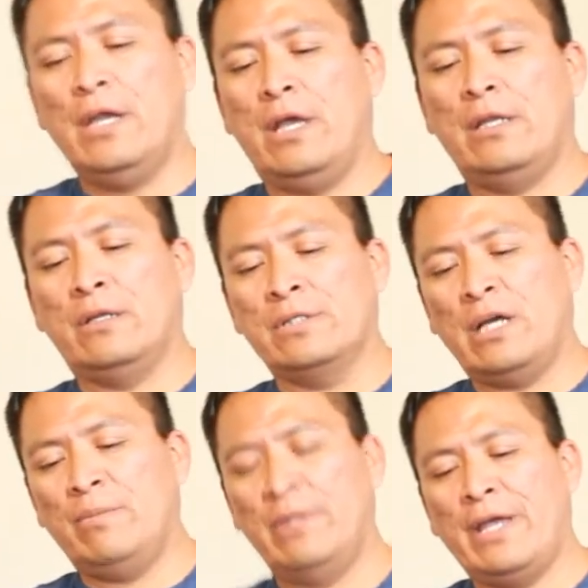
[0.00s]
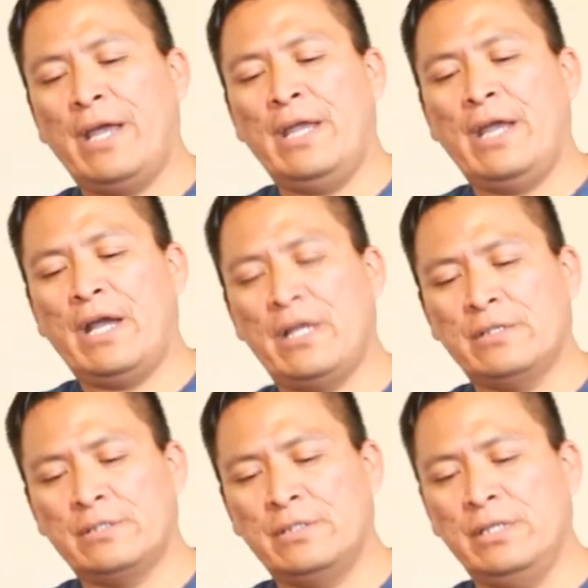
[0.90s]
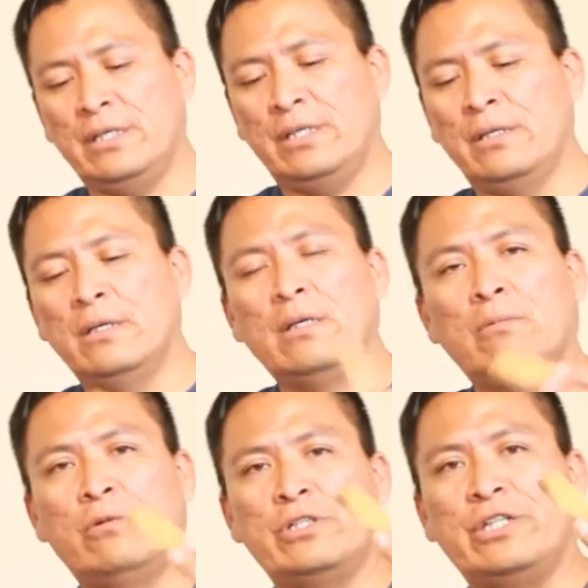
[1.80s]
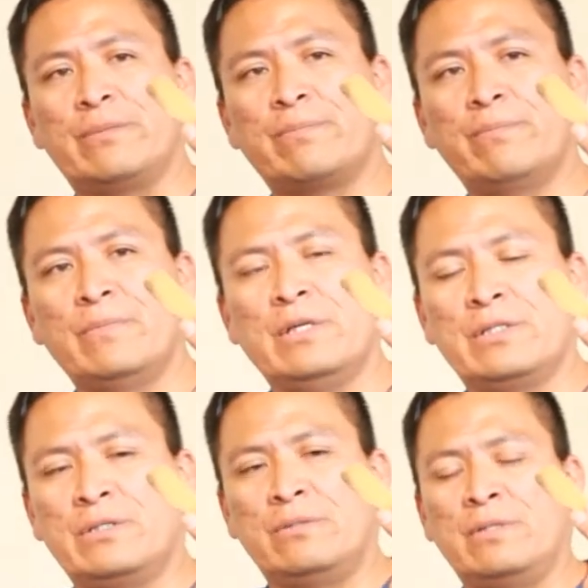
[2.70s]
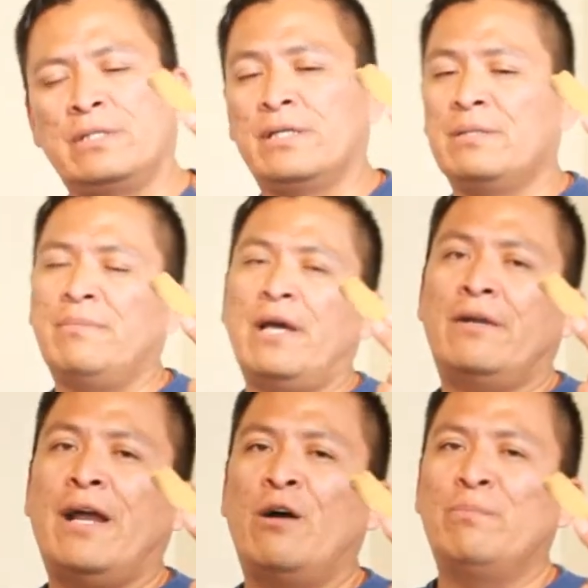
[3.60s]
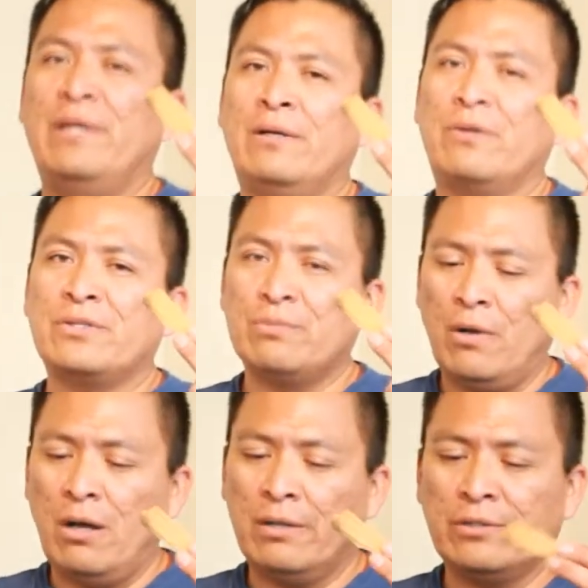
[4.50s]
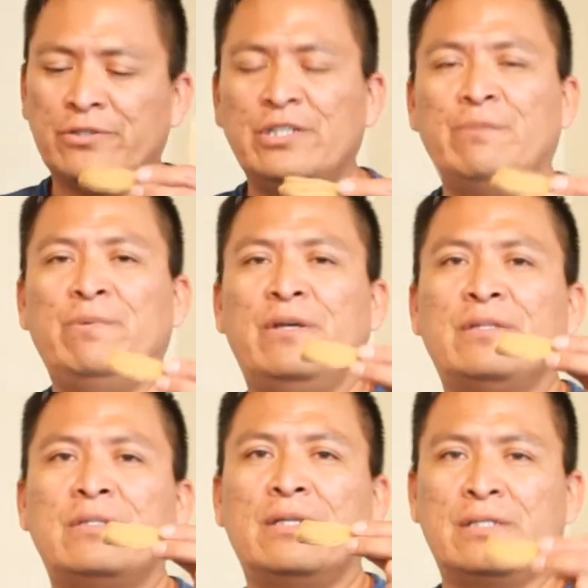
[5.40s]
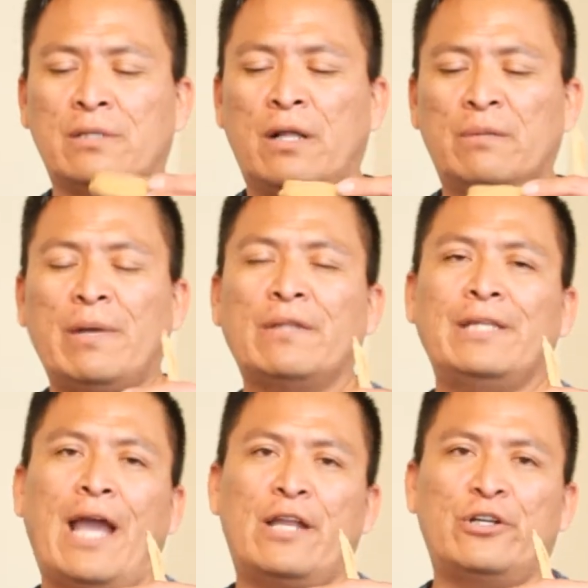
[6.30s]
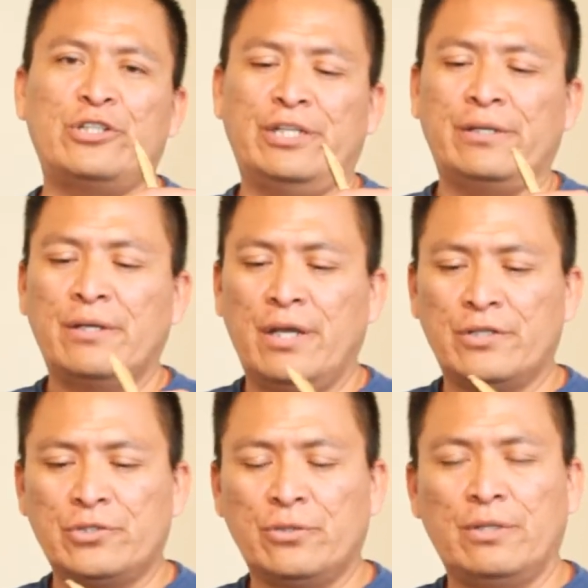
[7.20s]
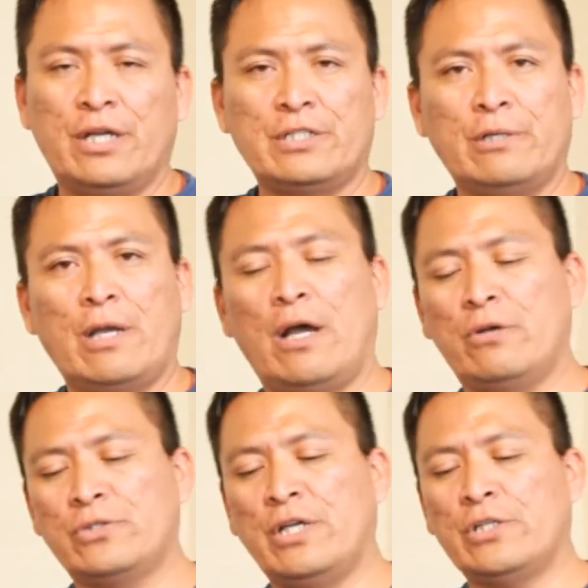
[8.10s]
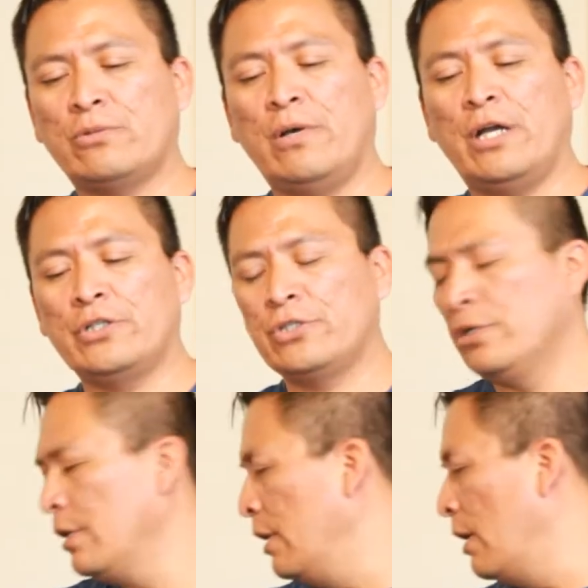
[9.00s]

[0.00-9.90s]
and on top of that it has the wood chip. So it doesn't matter how big or small your chip is, it's all about the energy. And so that's how Sasquatch